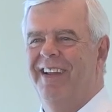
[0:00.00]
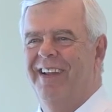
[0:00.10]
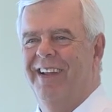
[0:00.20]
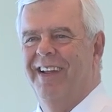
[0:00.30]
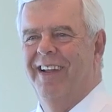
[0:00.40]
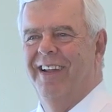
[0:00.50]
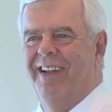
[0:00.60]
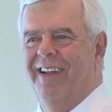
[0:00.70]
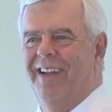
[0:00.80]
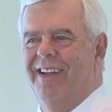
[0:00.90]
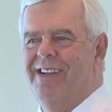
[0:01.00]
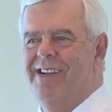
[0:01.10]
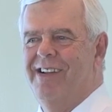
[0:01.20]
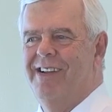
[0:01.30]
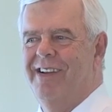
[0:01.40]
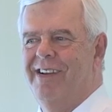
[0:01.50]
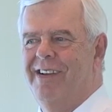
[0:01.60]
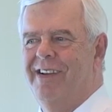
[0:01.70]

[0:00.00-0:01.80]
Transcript: (no one is talking)